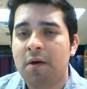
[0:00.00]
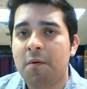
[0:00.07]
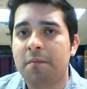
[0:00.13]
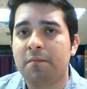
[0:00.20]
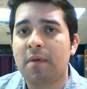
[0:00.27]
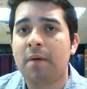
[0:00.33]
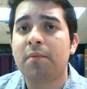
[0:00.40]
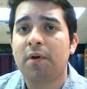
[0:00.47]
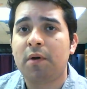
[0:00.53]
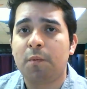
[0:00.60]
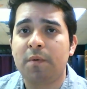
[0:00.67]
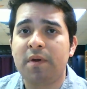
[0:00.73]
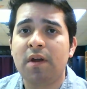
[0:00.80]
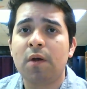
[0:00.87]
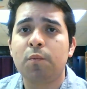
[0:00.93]
Remember,
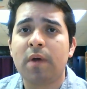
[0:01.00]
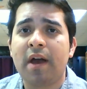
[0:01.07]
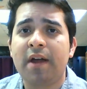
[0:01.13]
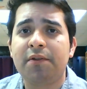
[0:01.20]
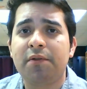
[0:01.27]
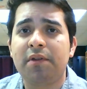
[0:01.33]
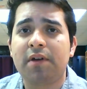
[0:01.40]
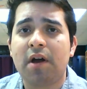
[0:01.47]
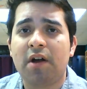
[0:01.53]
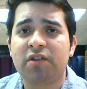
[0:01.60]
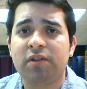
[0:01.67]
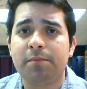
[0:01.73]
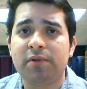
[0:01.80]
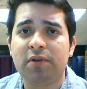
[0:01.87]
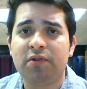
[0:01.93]
we are run through the
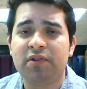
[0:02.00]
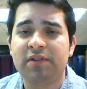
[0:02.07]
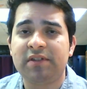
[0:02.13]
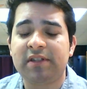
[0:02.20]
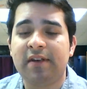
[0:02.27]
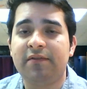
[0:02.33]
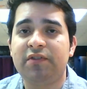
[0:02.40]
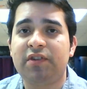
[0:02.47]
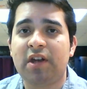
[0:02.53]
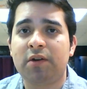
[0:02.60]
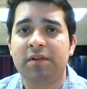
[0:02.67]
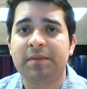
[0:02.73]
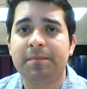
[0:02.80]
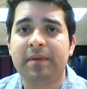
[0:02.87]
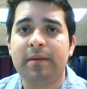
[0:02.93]
contributions of
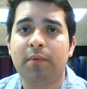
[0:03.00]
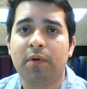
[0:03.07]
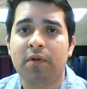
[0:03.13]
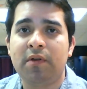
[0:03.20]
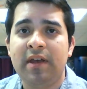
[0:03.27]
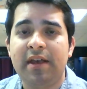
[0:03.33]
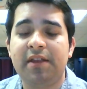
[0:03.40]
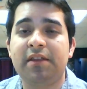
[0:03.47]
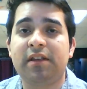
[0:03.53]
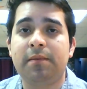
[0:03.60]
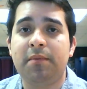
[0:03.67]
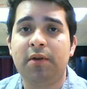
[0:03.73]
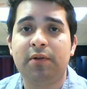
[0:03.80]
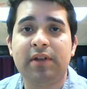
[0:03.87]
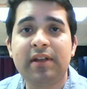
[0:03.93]
generous people in the
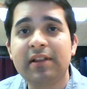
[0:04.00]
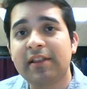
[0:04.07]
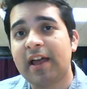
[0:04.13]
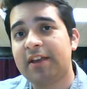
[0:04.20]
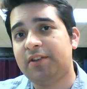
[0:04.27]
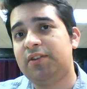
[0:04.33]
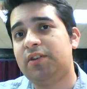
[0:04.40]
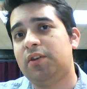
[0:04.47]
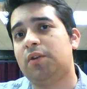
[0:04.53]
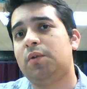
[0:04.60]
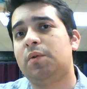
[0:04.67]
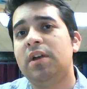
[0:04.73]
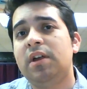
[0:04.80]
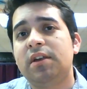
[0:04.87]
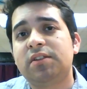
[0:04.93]
community like
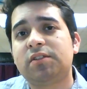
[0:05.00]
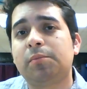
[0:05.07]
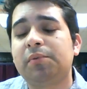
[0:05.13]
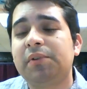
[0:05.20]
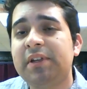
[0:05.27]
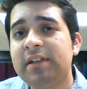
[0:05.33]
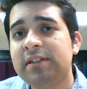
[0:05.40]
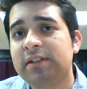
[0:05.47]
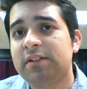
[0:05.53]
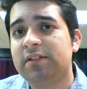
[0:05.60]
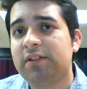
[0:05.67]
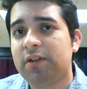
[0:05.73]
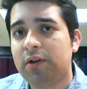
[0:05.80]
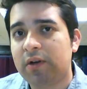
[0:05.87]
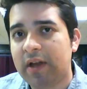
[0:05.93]
you, so please
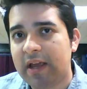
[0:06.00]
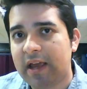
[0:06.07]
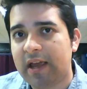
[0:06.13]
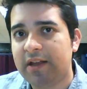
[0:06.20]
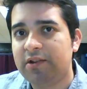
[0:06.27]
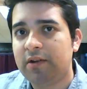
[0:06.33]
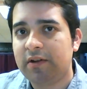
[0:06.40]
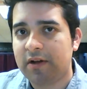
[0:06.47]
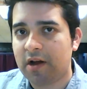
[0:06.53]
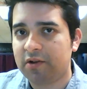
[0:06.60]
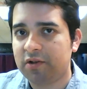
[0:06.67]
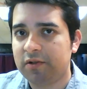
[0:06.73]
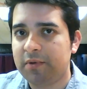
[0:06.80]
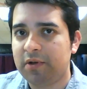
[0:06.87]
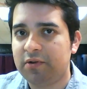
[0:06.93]
consider a
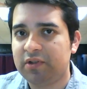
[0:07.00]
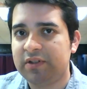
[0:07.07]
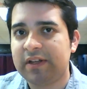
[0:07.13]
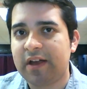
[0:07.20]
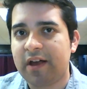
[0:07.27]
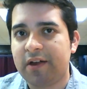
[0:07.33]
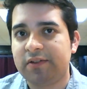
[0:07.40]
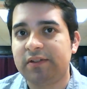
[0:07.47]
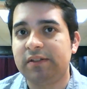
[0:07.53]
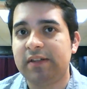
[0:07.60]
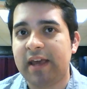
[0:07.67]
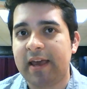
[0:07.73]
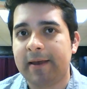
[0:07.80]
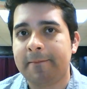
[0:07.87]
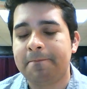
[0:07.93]
contribution to us
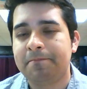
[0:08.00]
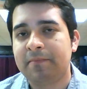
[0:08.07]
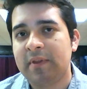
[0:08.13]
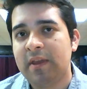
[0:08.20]
today.